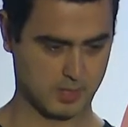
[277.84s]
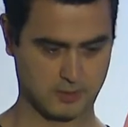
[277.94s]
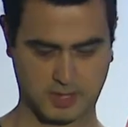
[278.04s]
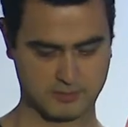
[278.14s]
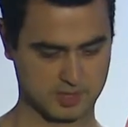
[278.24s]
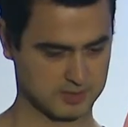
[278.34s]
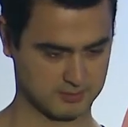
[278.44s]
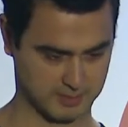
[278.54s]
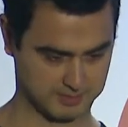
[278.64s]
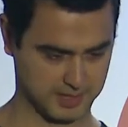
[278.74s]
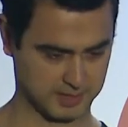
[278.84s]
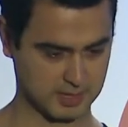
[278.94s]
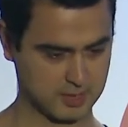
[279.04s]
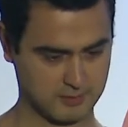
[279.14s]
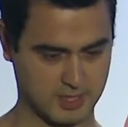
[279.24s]
I'm just applying
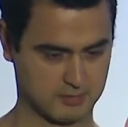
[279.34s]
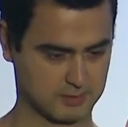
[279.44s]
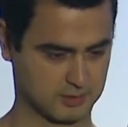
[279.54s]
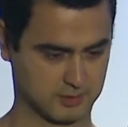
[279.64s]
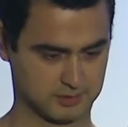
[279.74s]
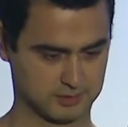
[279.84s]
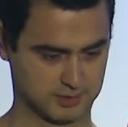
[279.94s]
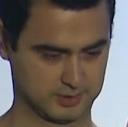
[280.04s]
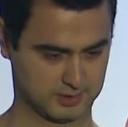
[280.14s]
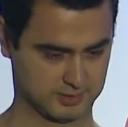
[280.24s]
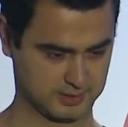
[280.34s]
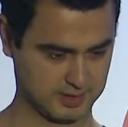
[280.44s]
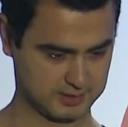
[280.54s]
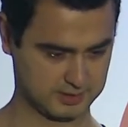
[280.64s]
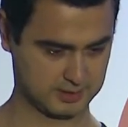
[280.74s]
now. I will go into detail
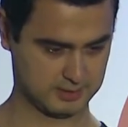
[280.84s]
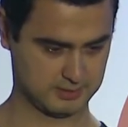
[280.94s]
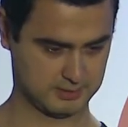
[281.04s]
later.